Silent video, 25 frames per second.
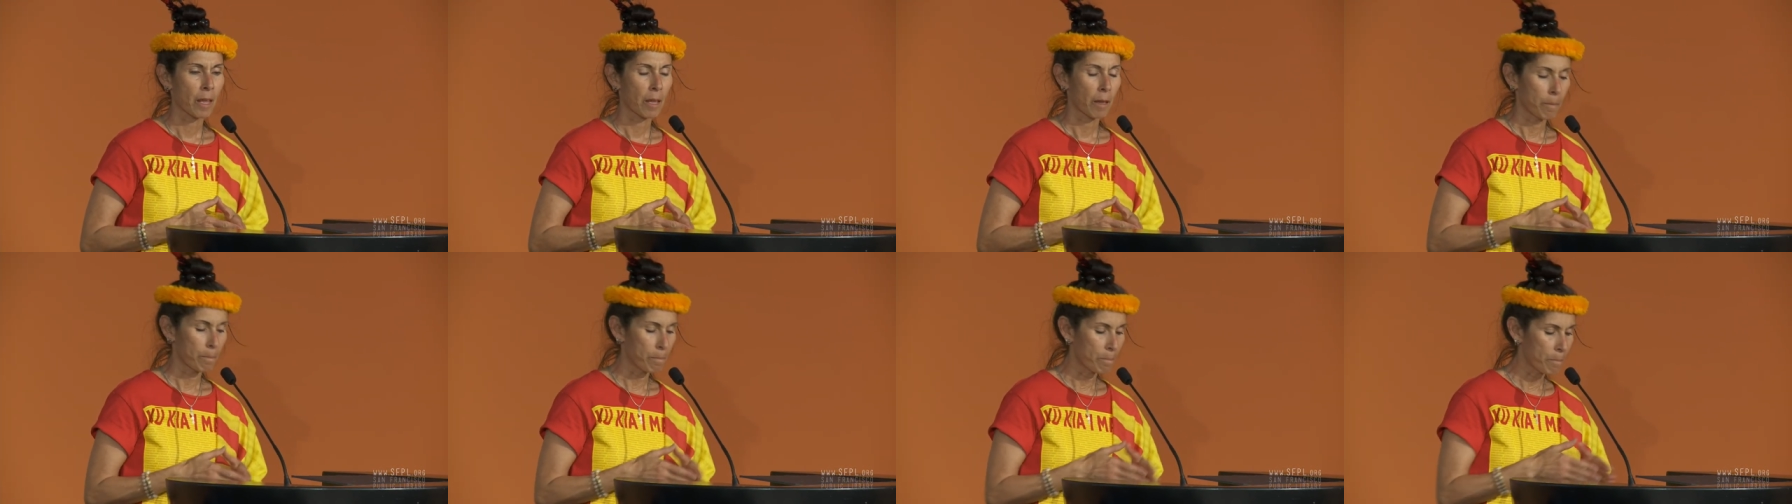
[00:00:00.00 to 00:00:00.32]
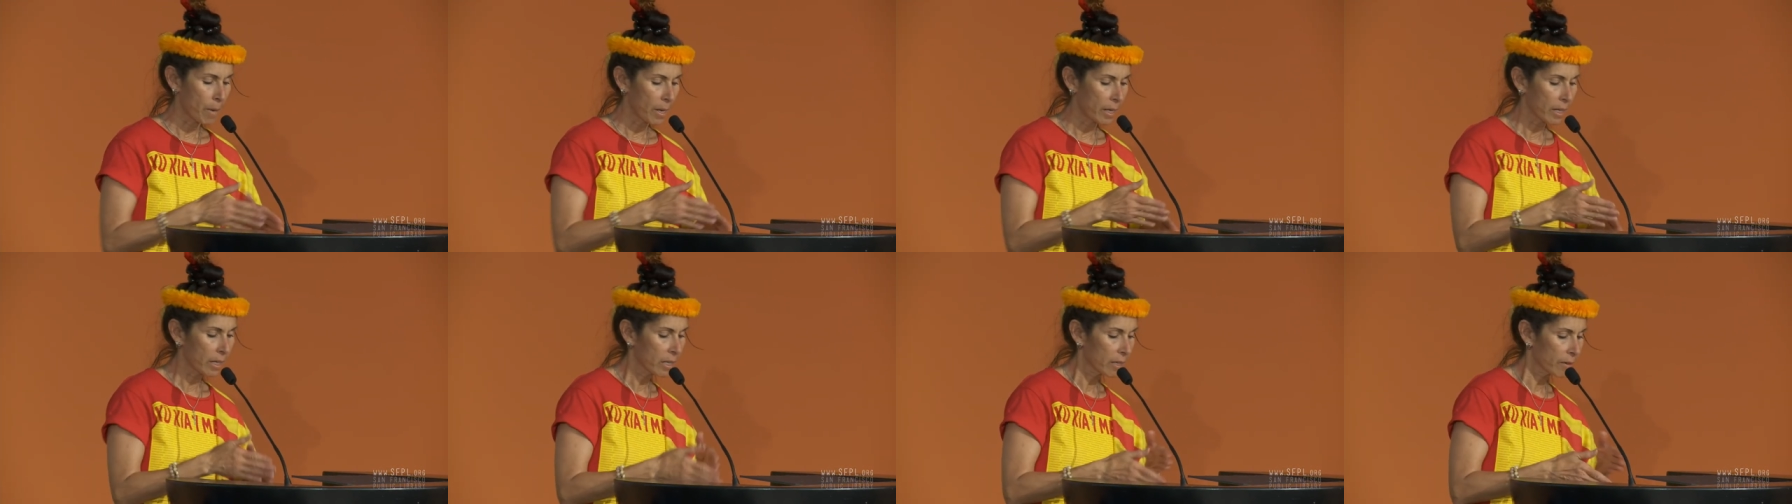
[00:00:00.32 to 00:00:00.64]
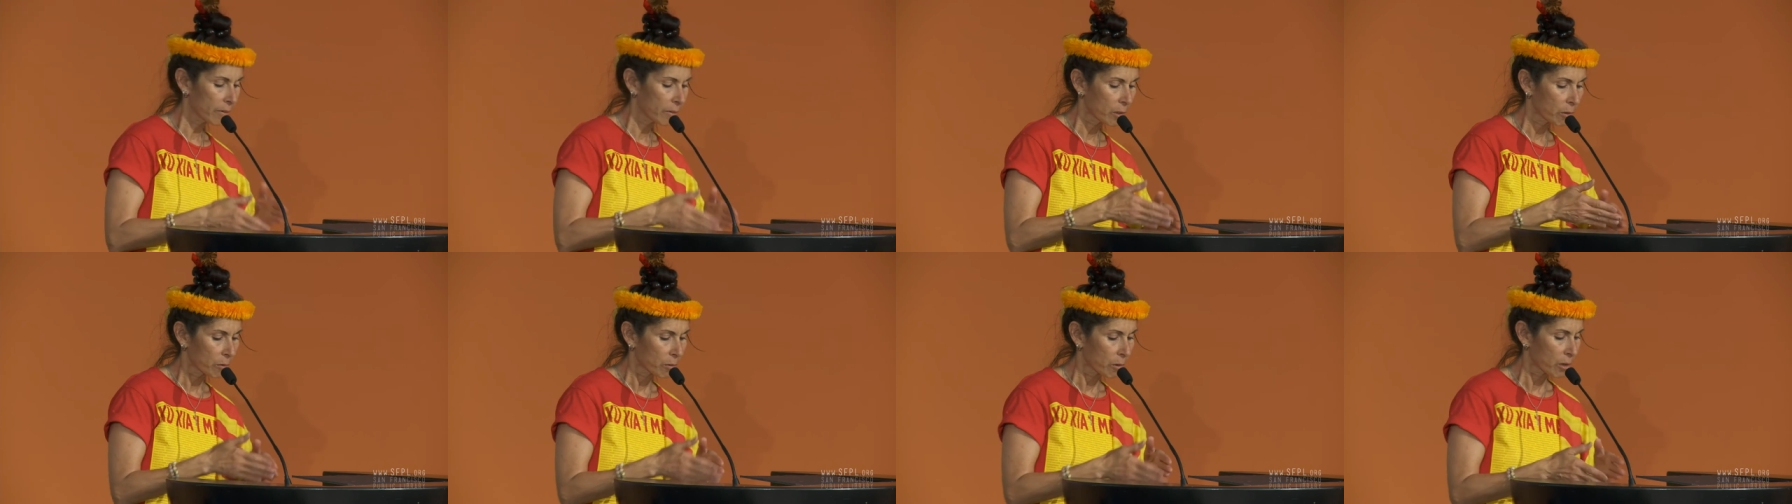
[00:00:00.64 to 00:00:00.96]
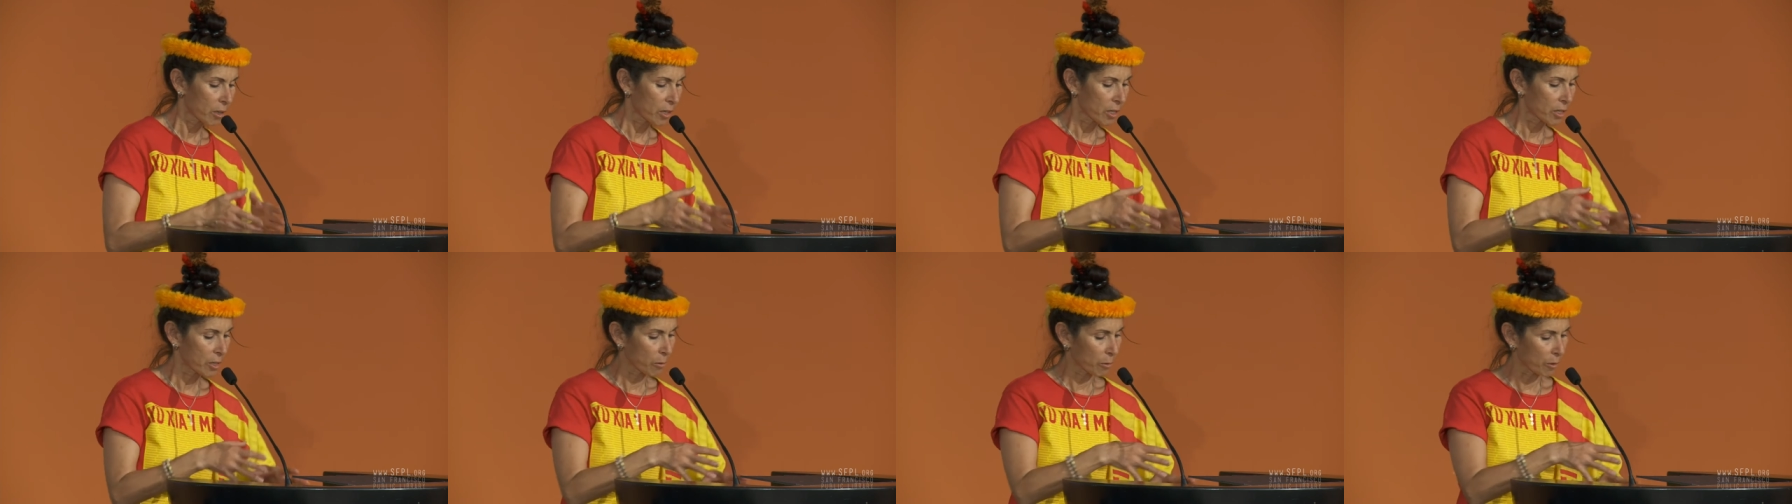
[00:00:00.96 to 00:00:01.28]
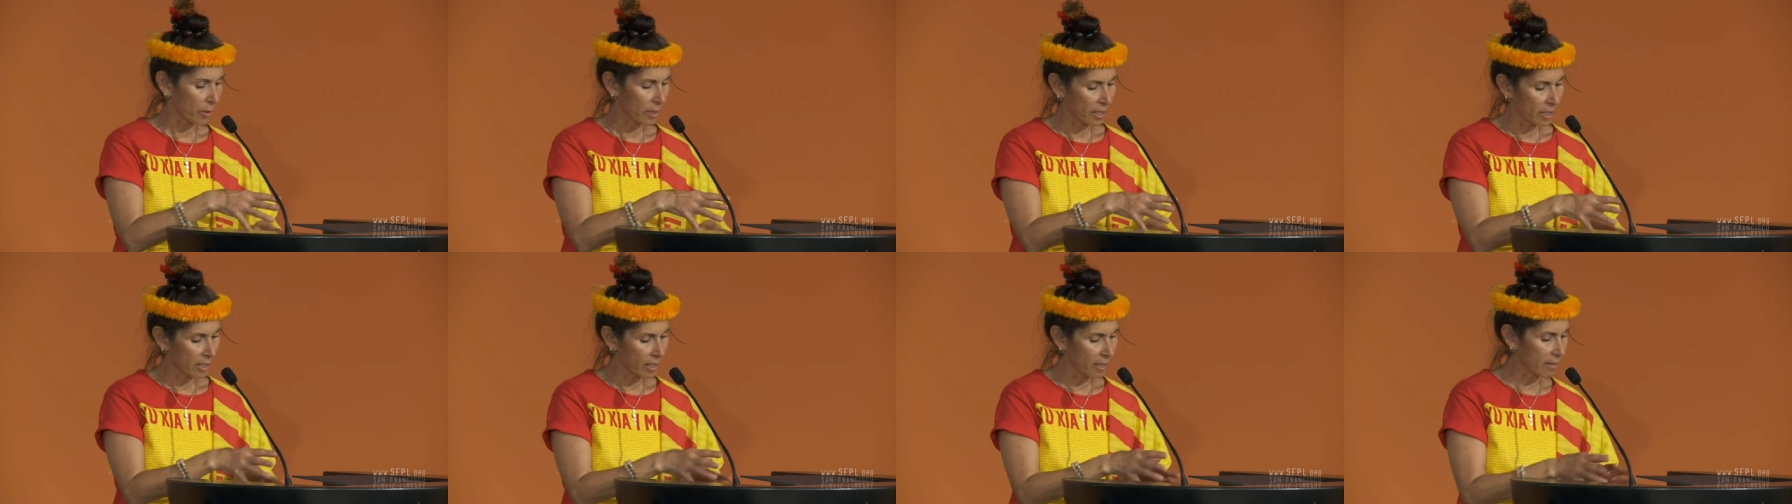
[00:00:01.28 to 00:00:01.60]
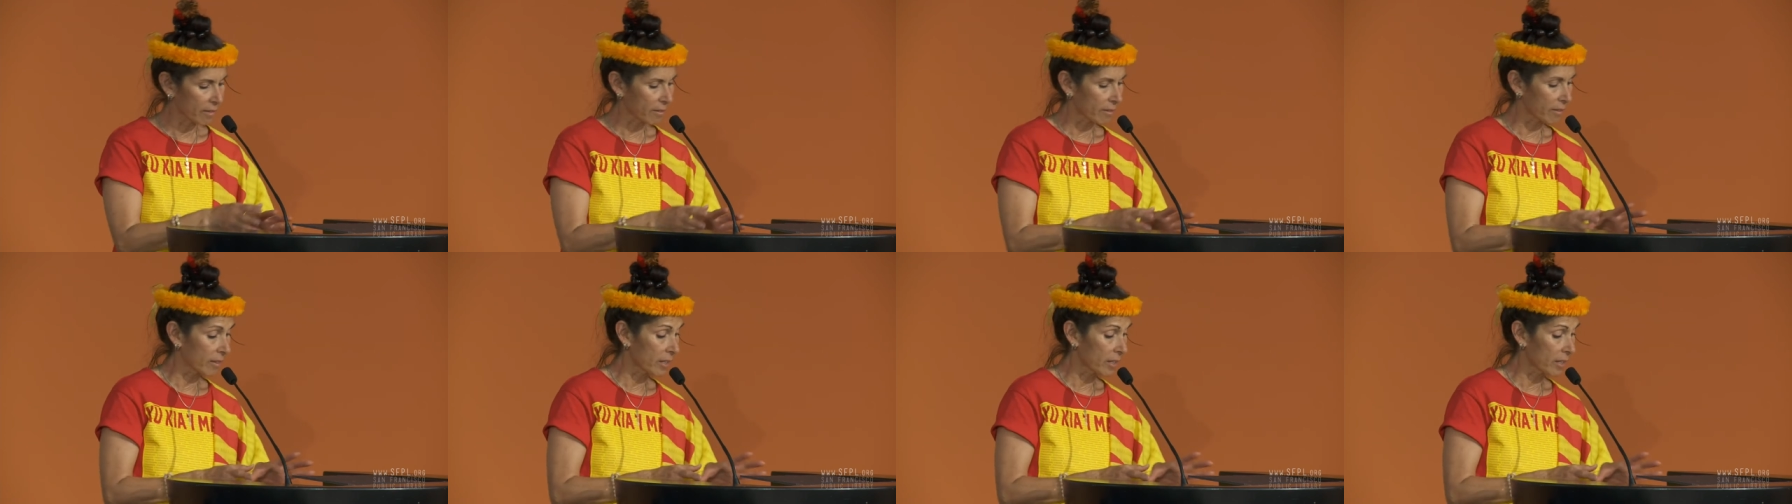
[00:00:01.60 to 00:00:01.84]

Many of the words within